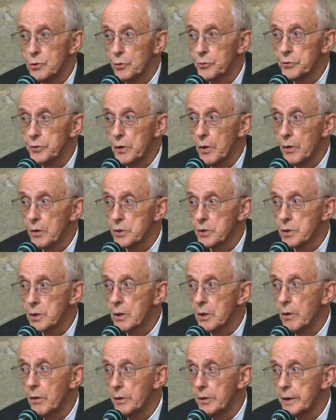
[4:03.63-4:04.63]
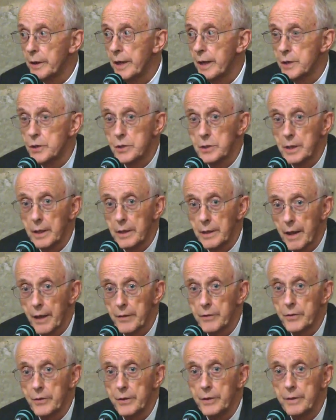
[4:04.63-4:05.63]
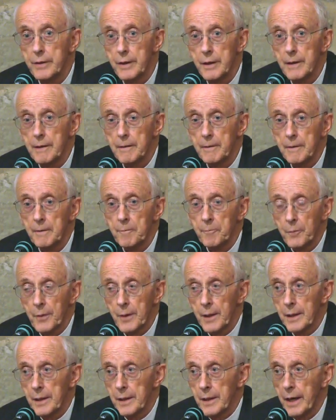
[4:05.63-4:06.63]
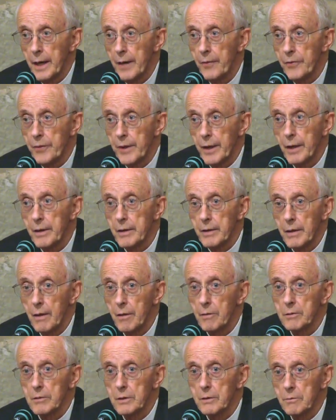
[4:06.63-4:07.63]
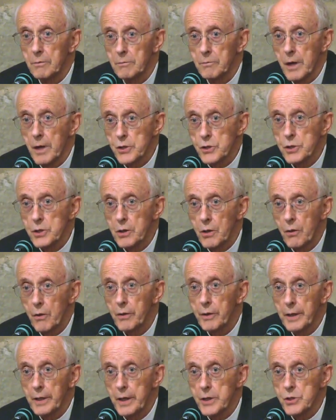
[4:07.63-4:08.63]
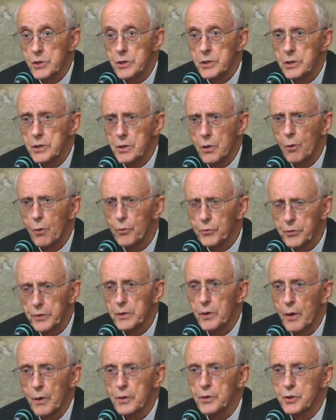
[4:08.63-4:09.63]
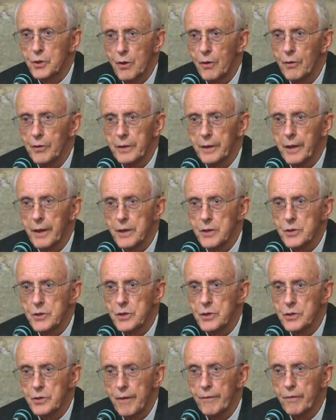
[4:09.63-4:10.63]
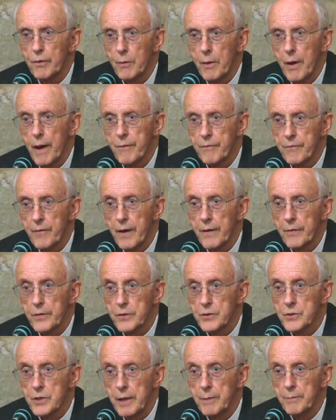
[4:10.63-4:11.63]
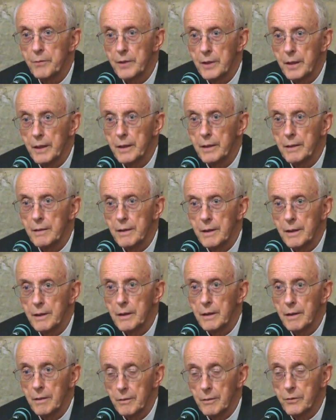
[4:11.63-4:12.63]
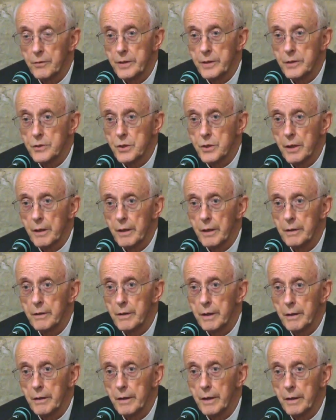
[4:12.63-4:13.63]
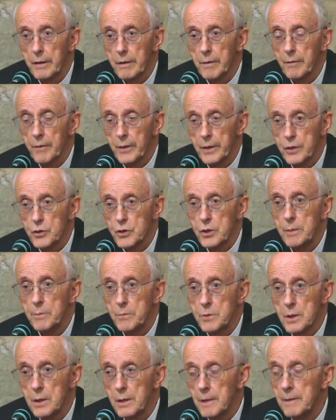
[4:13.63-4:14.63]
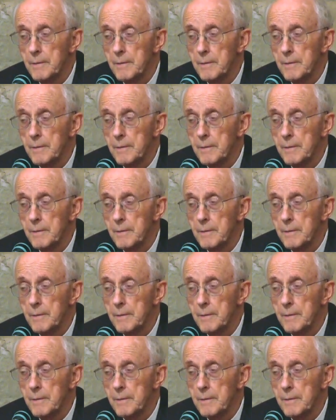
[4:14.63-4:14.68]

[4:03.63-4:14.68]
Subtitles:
Orthodox congregation in London, and the Russian congregations, Orthodox congregations everywhere, found the same thing in Greece, in Egypt,